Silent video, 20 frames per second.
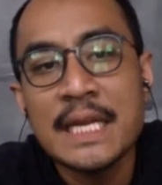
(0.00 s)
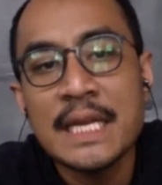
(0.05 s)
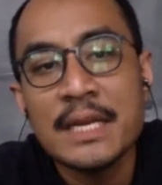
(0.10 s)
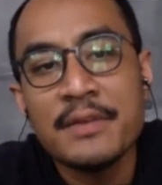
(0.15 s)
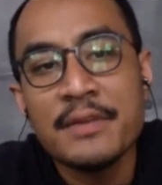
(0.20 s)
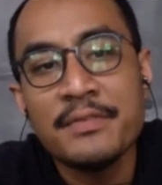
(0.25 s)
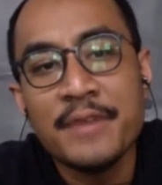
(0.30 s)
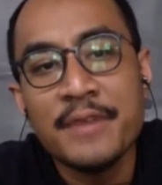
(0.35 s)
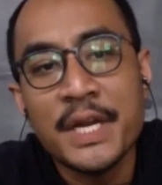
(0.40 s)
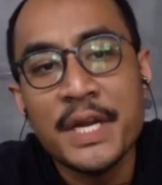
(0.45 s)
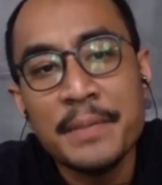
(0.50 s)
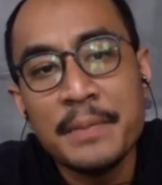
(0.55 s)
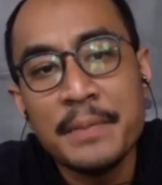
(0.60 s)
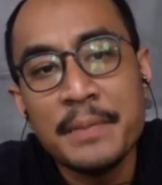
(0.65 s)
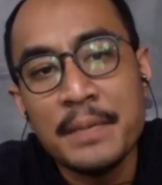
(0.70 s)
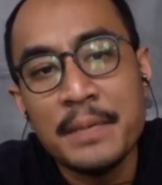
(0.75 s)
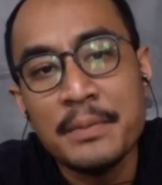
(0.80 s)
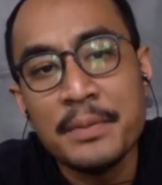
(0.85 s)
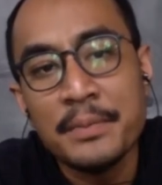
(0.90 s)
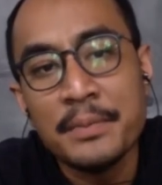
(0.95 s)
a very
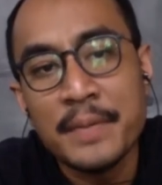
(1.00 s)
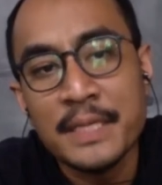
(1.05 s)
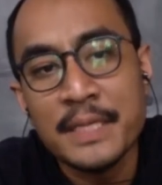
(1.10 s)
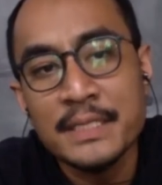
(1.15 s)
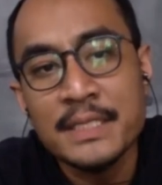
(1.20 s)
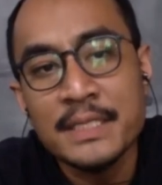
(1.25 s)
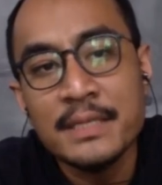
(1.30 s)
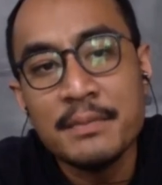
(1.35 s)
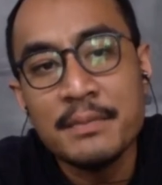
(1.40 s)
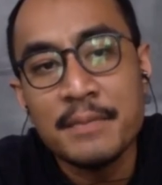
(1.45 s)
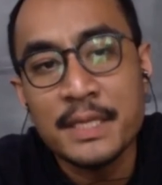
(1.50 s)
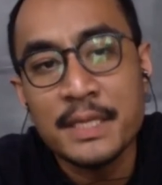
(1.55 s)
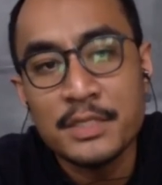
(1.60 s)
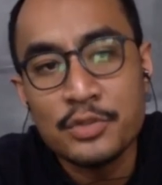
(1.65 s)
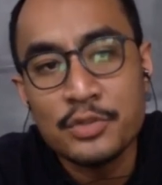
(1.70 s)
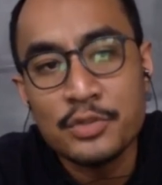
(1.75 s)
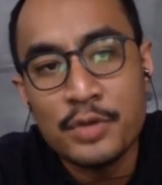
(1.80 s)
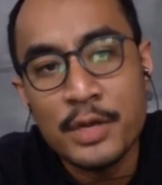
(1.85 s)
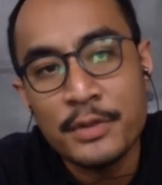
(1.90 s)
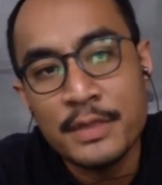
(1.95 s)
minimum budget, but
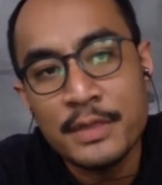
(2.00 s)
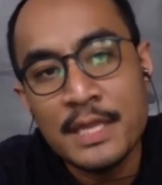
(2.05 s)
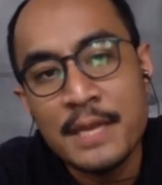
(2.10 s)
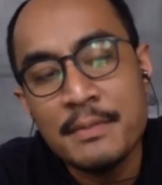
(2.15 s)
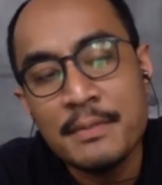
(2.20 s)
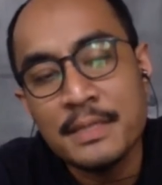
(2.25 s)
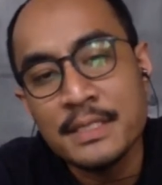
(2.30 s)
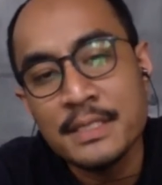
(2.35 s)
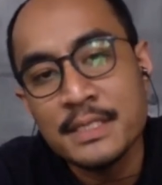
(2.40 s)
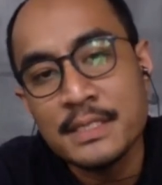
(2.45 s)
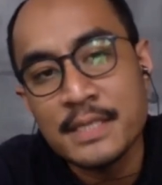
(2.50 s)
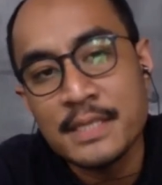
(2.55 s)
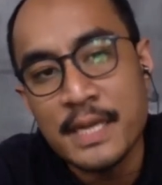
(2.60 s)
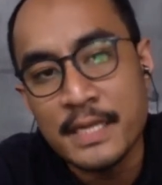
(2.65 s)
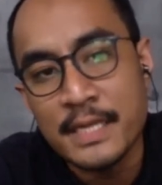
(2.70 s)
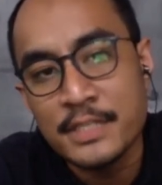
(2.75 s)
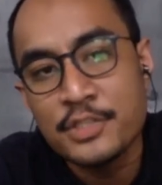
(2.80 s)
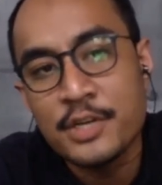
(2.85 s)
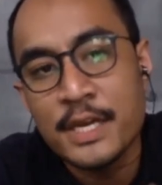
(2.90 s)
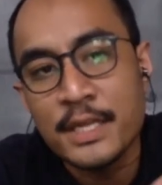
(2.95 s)
throughout time, I just like
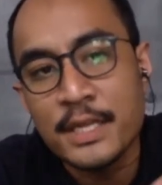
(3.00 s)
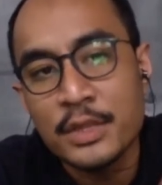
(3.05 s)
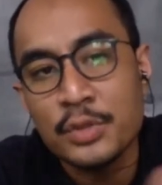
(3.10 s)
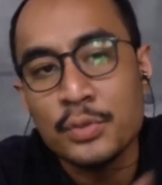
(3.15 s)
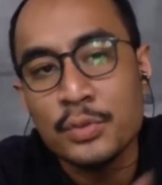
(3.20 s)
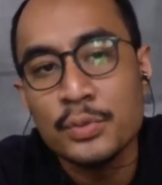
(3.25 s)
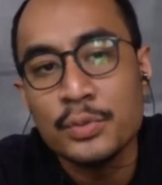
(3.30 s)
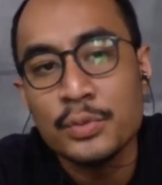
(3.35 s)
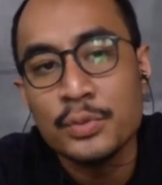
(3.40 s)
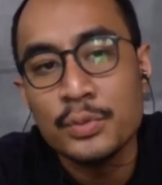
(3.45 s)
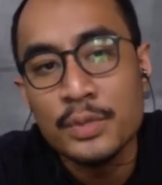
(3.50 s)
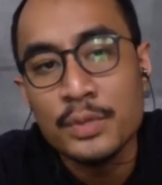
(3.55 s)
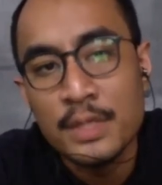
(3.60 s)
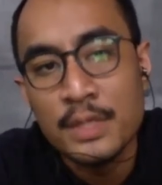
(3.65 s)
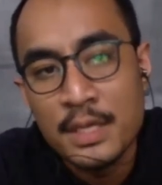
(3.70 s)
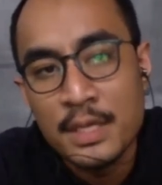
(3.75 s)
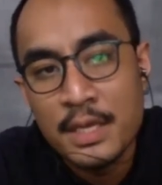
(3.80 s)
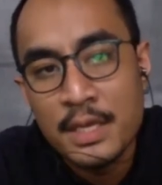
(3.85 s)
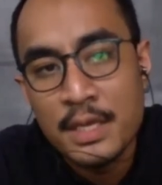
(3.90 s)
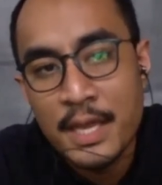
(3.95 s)
try to
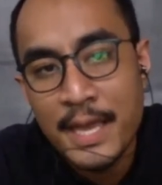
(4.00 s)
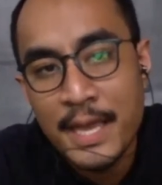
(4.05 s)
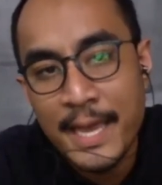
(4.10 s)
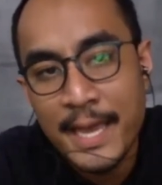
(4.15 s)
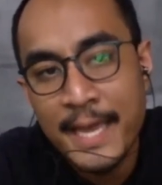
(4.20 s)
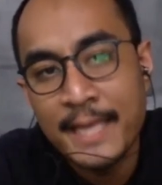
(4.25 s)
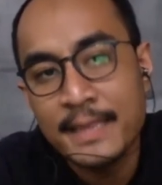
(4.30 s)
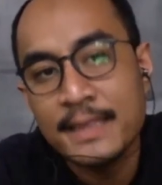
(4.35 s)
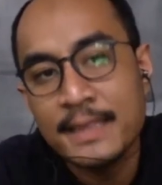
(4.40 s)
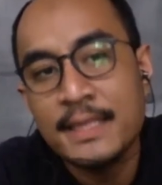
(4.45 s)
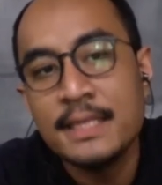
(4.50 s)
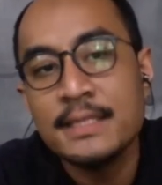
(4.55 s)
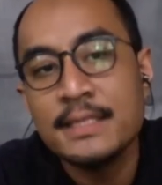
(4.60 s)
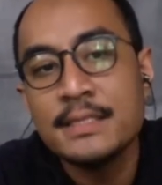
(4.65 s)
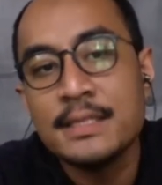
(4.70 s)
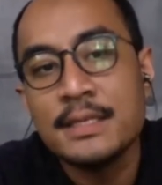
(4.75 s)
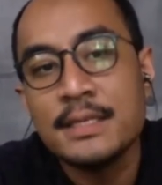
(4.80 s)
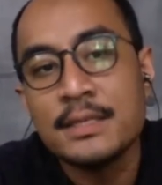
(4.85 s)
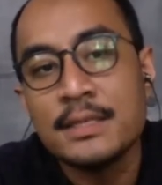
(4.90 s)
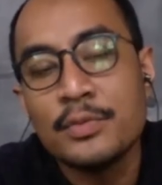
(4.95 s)
add things
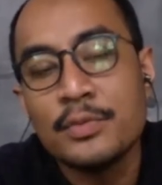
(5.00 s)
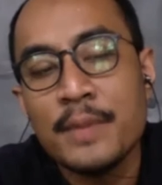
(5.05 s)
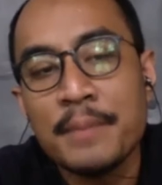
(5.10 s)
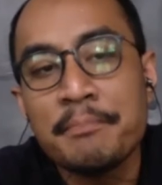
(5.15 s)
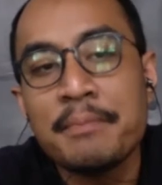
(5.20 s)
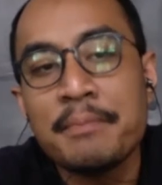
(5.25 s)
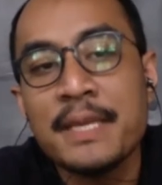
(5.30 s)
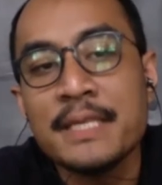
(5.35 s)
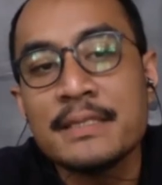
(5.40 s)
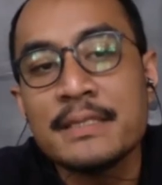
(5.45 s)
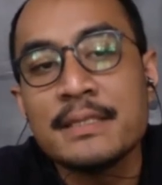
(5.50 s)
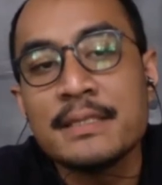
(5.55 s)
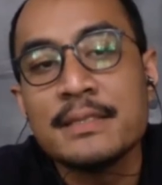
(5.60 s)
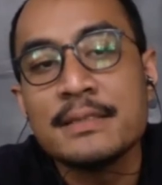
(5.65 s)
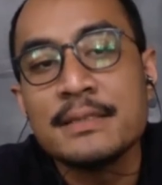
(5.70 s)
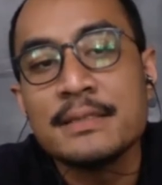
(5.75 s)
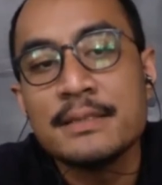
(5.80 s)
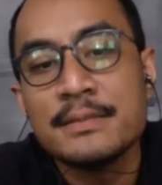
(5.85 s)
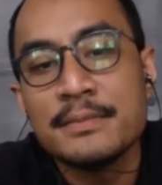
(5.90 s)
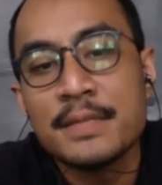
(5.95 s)
to my place
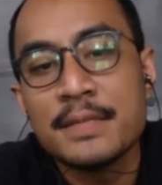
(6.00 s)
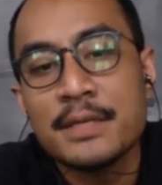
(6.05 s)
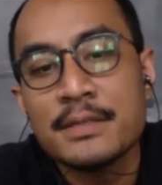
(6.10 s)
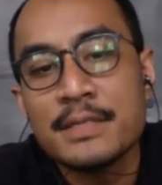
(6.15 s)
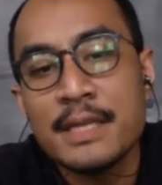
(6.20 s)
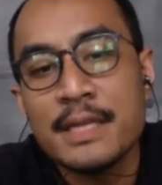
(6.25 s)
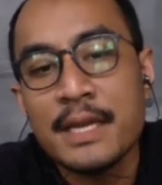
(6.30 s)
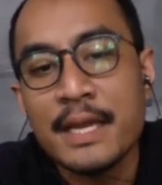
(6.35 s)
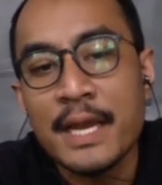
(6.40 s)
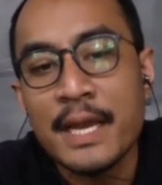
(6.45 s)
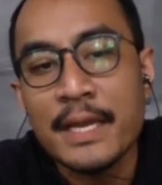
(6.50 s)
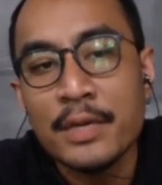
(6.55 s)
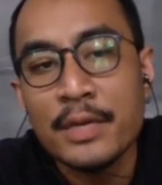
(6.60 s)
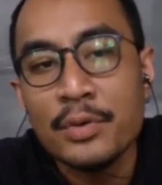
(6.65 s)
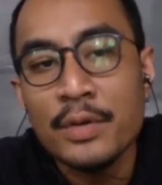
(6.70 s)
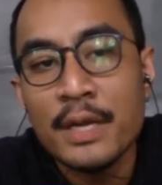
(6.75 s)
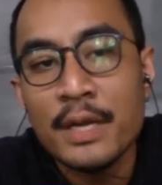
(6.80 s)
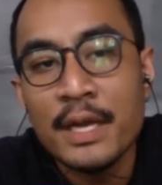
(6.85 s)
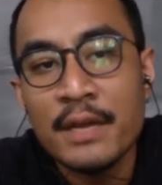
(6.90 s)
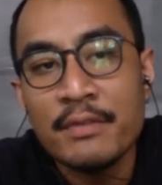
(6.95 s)
because like I
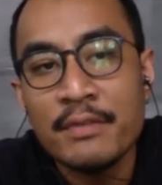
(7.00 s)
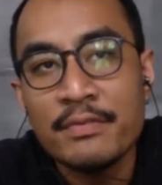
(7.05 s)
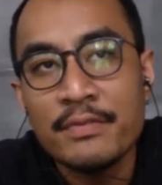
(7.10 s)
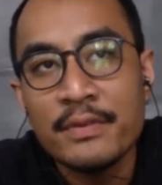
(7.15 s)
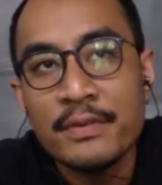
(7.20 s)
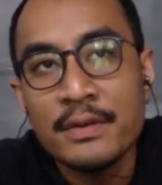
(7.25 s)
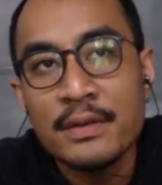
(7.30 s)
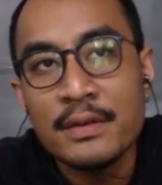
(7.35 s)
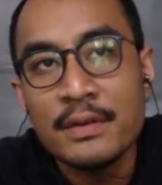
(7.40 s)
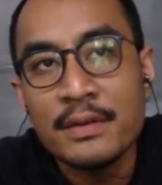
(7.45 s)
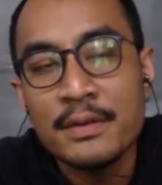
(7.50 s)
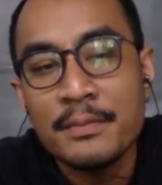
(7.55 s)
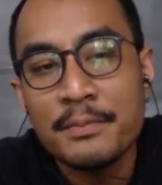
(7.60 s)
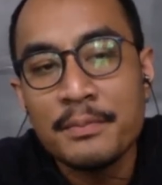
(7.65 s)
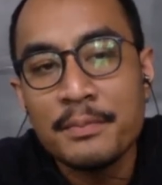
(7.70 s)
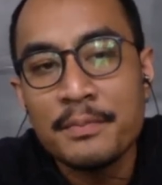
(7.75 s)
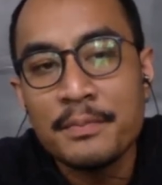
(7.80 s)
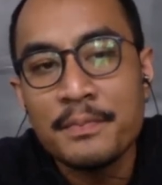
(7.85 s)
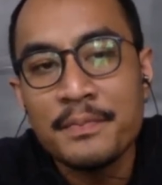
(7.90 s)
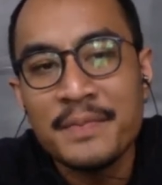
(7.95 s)
don't have
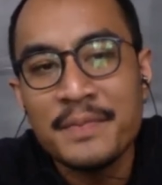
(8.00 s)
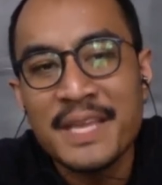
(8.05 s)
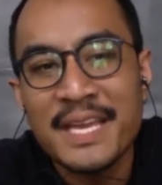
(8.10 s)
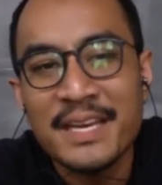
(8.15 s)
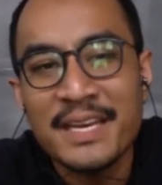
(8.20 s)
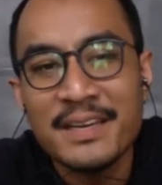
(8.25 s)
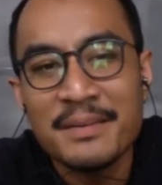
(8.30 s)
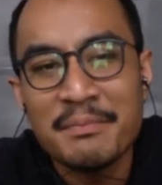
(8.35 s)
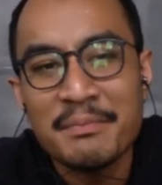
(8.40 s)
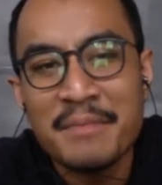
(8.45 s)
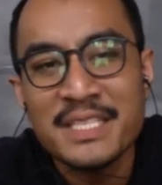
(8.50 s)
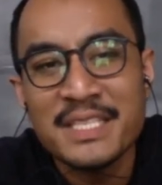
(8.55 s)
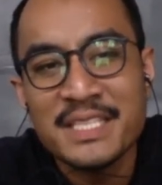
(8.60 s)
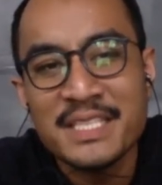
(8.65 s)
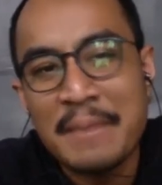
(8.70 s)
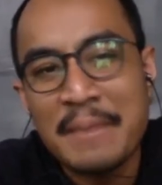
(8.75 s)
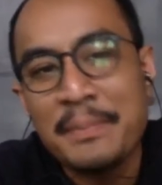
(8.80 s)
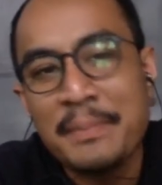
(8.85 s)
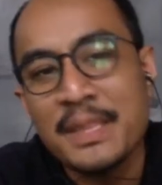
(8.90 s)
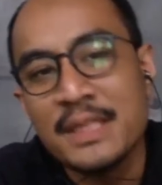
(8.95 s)
that much
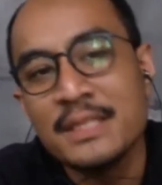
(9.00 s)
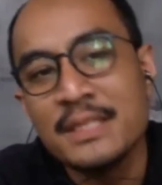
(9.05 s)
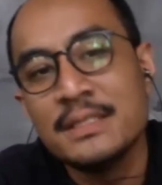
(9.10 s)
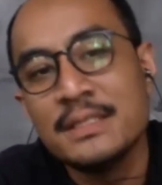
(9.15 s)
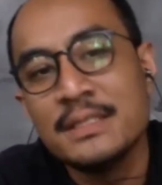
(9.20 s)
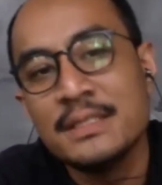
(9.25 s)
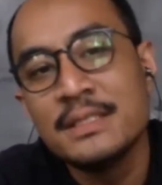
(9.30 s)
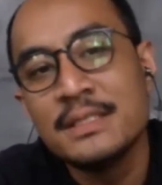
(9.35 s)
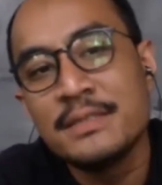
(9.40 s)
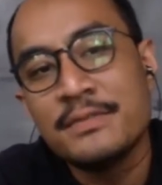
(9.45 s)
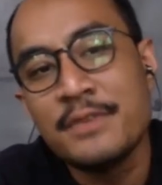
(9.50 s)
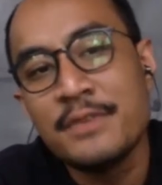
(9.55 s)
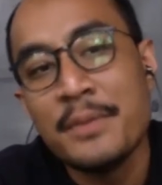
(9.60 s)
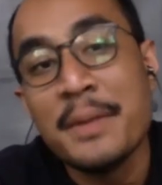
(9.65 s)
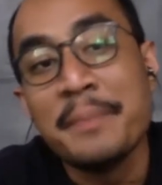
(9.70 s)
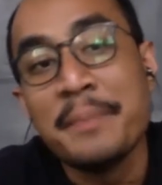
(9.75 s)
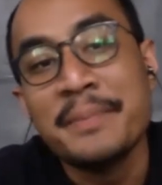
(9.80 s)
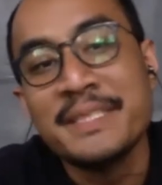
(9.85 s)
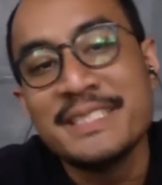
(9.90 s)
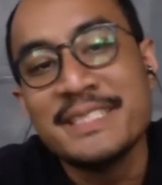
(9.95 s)
capital for my
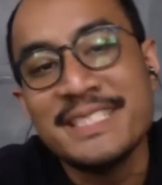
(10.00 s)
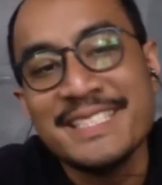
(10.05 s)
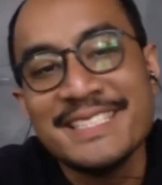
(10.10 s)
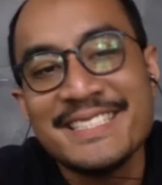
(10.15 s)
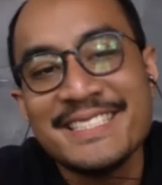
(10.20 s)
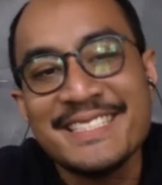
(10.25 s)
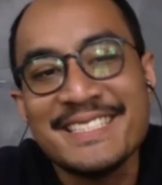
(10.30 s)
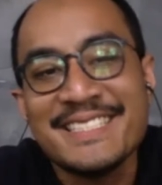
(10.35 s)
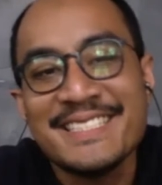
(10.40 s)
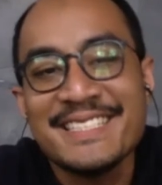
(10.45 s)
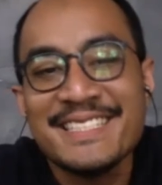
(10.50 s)
business.